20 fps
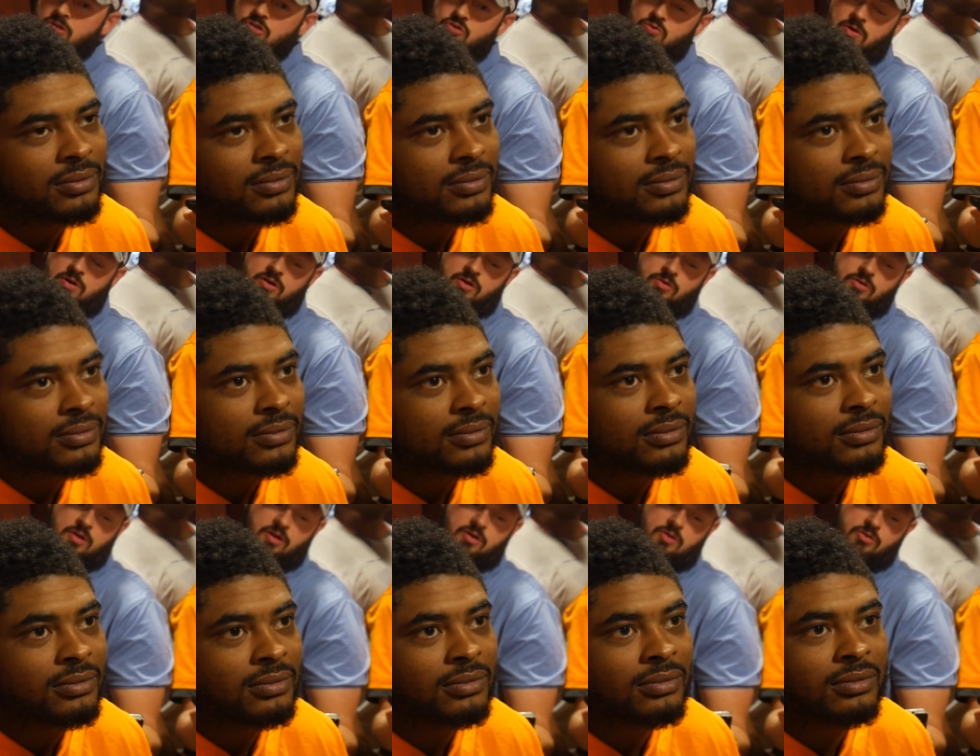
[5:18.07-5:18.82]
Jauan,
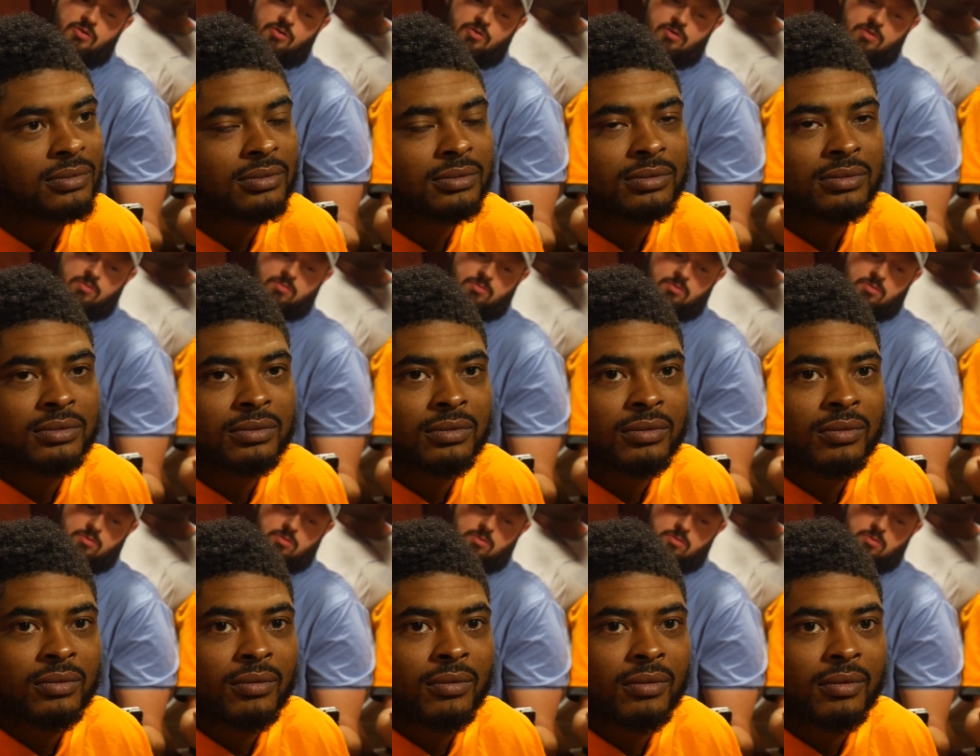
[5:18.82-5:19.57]
last time we talked
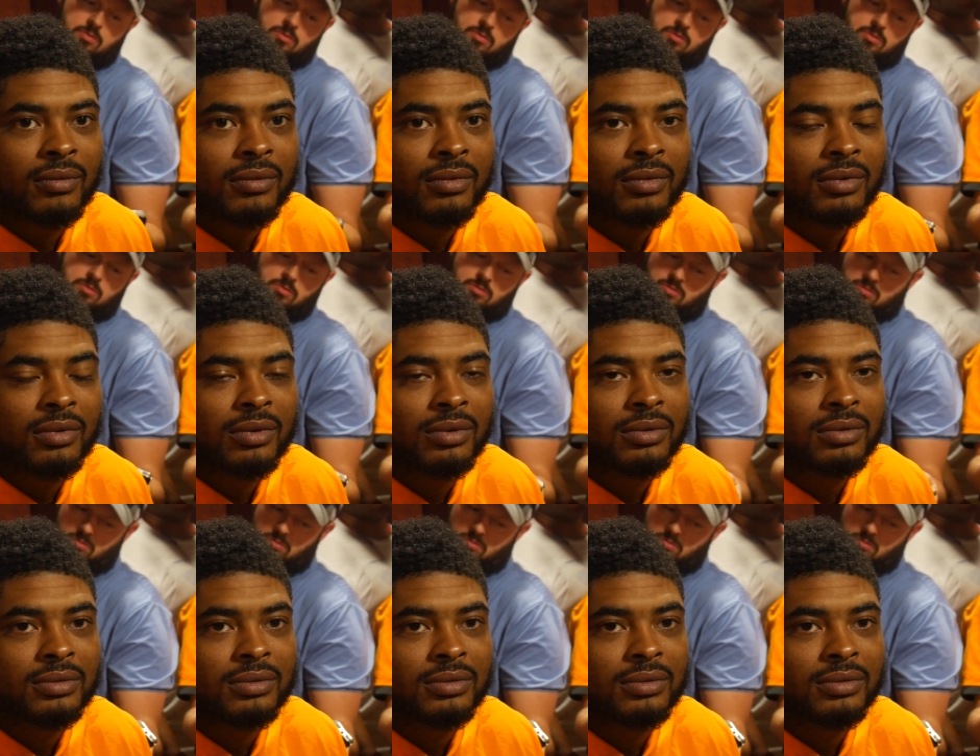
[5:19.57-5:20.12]
to you, uh,